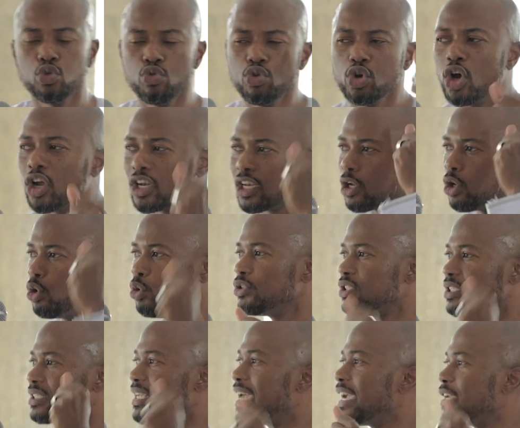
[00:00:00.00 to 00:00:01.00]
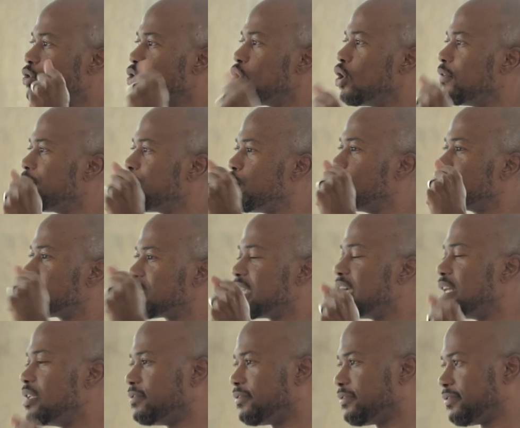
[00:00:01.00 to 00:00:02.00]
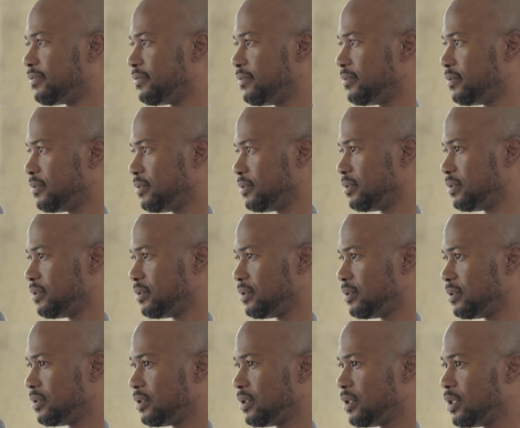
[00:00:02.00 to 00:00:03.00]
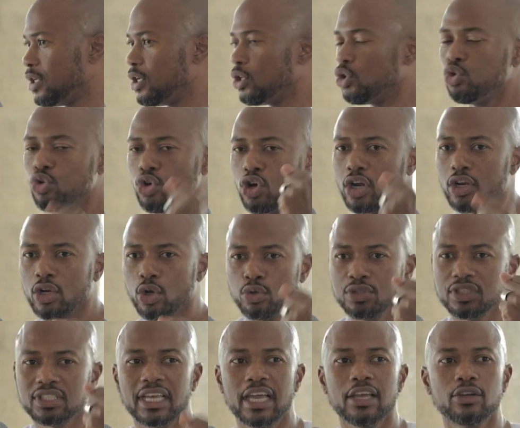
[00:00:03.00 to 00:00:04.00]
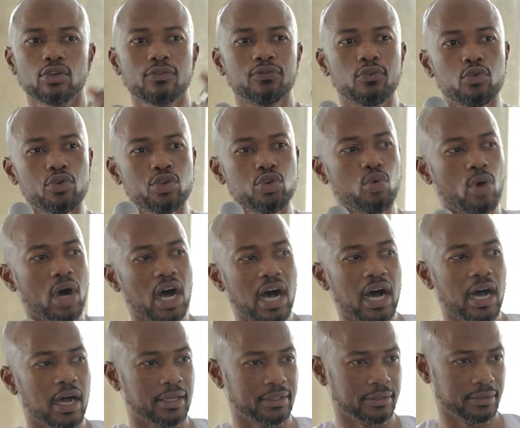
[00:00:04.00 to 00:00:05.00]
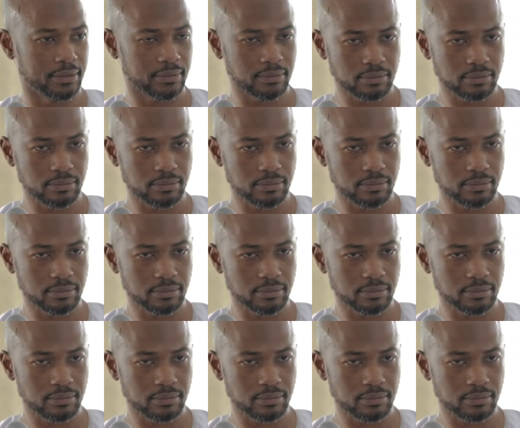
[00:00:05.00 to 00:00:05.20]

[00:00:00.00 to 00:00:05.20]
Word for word: Do not lose sight of yourself. Do not lose sight of who you are.